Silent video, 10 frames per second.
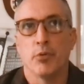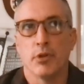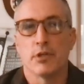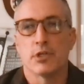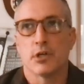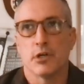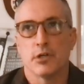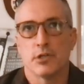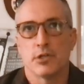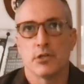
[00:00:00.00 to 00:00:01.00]
in the
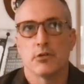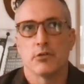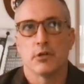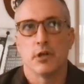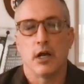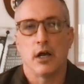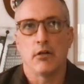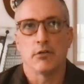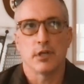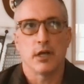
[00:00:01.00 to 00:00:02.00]
church,
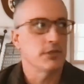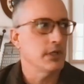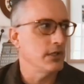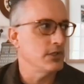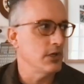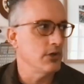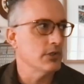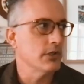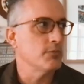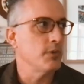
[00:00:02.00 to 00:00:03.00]
I'll say it as
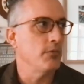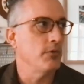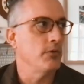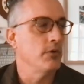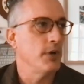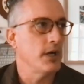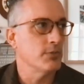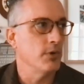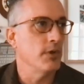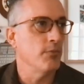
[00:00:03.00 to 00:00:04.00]
generously as
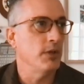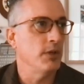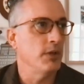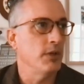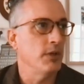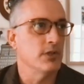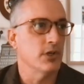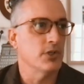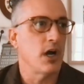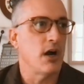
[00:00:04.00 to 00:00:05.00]
possible, that people in the church
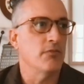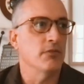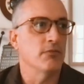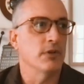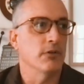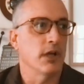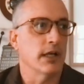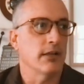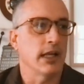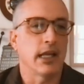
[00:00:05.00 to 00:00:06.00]
often feel like
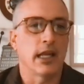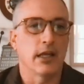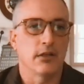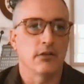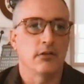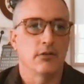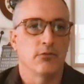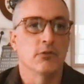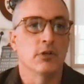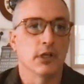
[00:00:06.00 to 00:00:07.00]
they can't
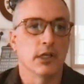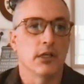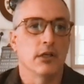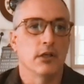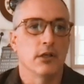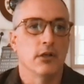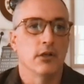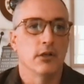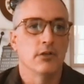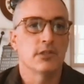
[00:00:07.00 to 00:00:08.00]
really
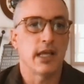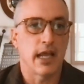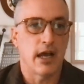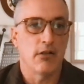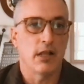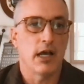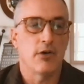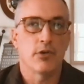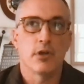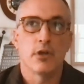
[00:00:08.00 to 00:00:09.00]
say out loud.